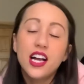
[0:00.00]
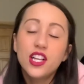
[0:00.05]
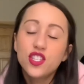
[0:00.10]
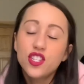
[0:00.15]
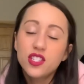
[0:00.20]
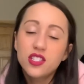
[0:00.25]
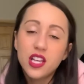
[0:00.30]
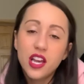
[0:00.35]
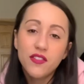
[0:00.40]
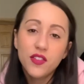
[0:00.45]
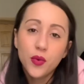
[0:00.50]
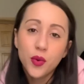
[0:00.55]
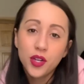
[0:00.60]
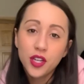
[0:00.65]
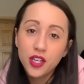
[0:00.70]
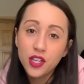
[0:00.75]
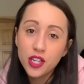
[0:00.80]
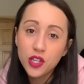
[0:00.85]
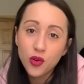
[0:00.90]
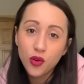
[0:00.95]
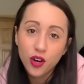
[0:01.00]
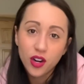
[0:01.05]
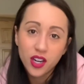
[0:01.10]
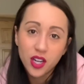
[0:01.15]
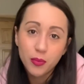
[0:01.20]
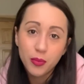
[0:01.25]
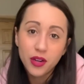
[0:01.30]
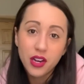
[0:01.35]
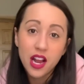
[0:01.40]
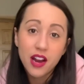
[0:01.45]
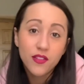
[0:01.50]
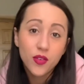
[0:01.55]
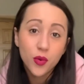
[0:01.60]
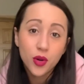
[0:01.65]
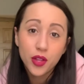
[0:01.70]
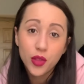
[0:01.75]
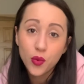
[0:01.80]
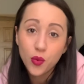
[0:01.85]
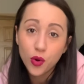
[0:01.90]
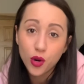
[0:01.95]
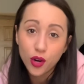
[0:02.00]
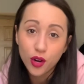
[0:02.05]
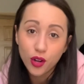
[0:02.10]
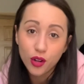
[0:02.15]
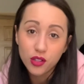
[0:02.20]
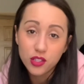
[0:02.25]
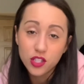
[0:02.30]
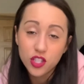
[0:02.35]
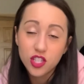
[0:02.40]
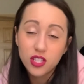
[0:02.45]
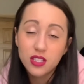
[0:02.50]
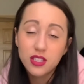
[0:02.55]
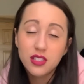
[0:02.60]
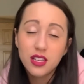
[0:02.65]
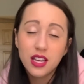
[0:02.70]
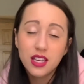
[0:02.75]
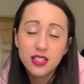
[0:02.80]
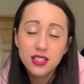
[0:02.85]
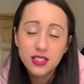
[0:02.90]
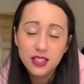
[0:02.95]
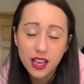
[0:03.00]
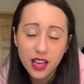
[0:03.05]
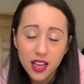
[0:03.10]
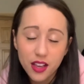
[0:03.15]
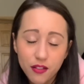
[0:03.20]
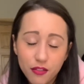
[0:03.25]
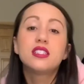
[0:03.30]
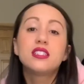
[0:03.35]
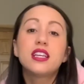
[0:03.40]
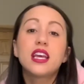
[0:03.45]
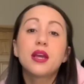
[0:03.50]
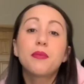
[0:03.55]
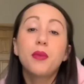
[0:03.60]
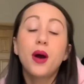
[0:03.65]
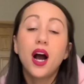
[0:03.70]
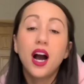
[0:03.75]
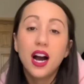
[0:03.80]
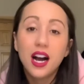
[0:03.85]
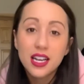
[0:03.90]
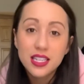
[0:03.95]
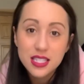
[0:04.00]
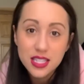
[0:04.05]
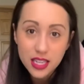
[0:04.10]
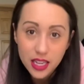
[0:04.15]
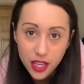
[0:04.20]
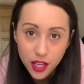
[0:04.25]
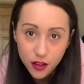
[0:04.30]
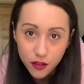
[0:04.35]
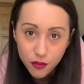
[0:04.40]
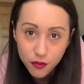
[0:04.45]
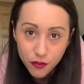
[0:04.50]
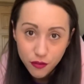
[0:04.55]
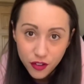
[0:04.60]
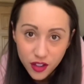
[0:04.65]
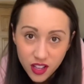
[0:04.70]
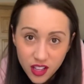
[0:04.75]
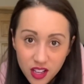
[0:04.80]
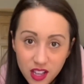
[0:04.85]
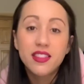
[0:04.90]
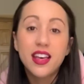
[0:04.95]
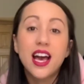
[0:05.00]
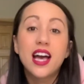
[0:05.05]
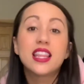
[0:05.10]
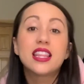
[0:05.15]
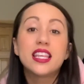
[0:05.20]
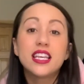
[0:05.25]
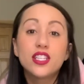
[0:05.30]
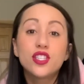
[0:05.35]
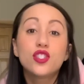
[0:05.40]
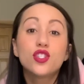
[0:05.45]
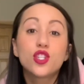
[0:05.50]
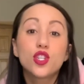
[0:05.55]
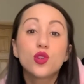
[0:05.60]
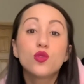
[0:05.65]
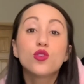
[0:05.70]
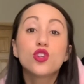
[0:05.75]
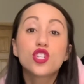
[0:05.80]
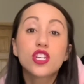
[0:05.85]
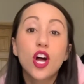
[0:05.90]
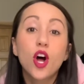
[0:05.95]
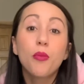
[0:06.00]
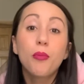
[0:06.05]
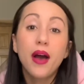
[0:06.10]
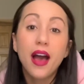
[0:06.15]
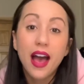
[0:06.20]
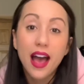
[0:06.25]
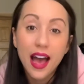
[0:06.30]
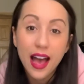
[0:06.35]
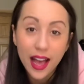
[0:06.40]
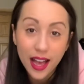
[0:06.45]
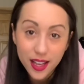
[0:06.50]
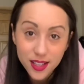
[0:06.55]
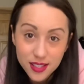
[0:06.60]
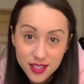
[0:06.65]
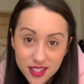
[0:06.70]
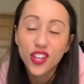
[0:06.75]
just everyone in New York, but everyone in the world. Just stay safe, stay positive, that this too shall pass.